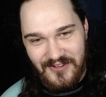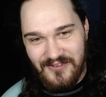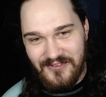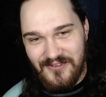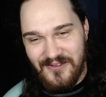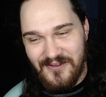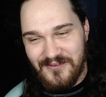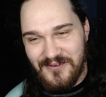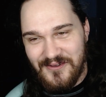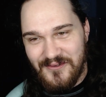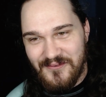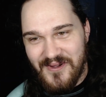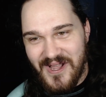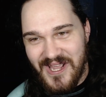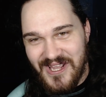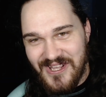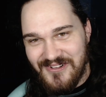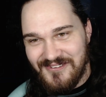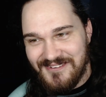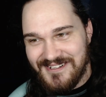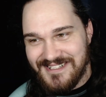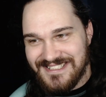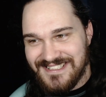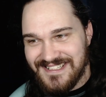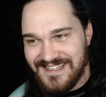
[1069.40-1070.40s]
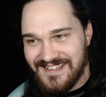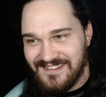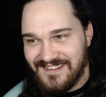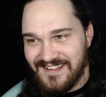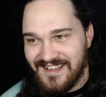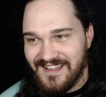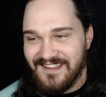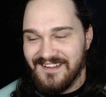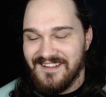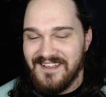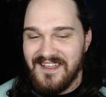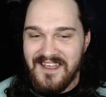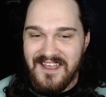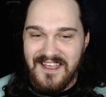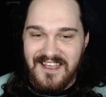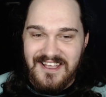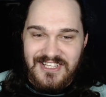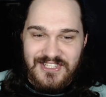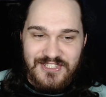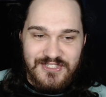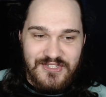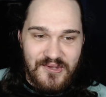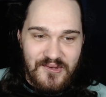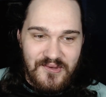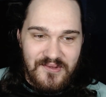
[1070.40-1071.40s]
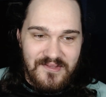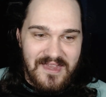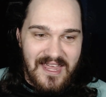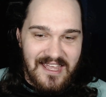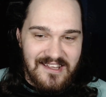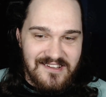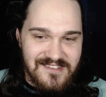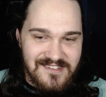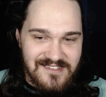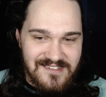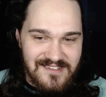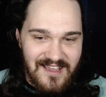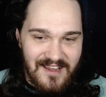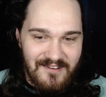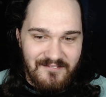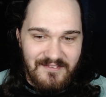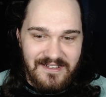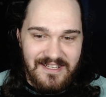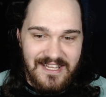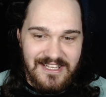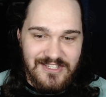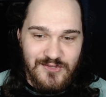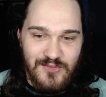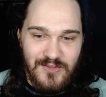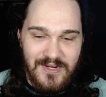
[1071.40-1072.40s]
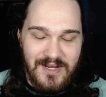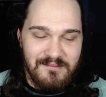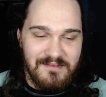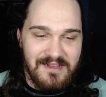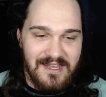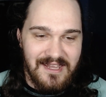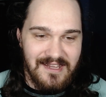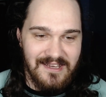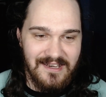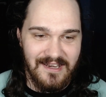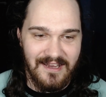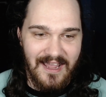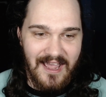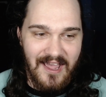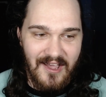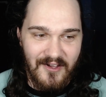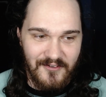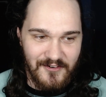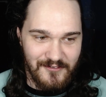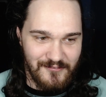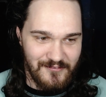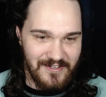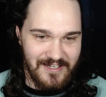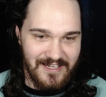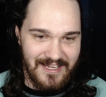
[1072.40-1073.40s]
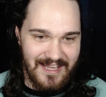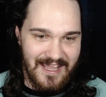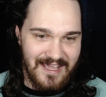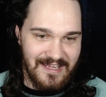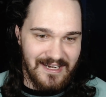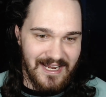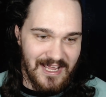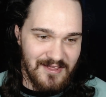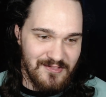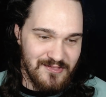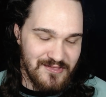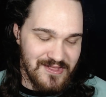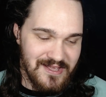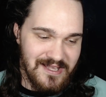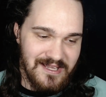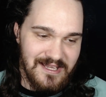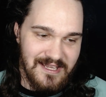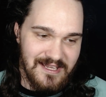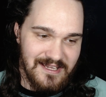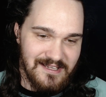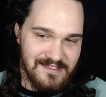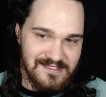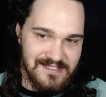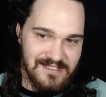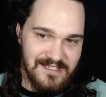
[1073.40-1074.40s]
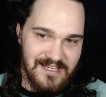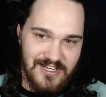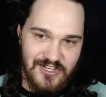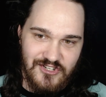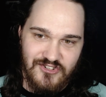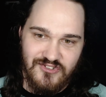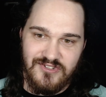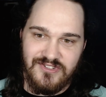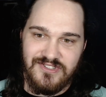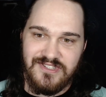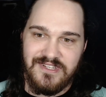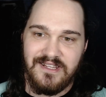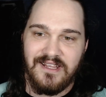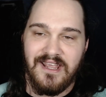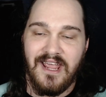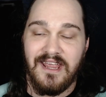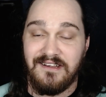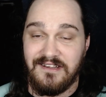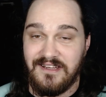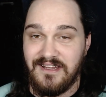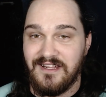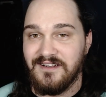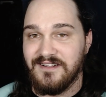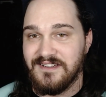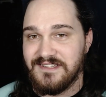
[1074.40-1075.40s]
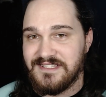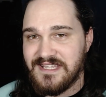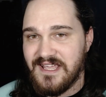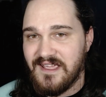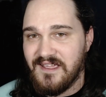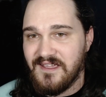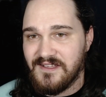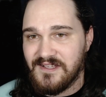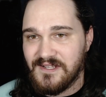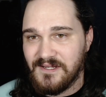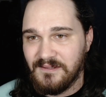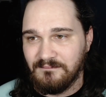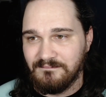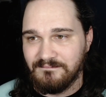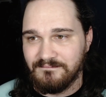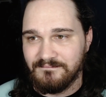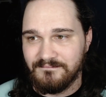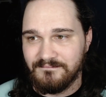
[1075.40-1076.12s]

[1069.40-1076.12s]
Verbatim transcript: don't know why i couldn't say that so that's i mean that's what i'm getting out of it and i think it's an interesting idea to take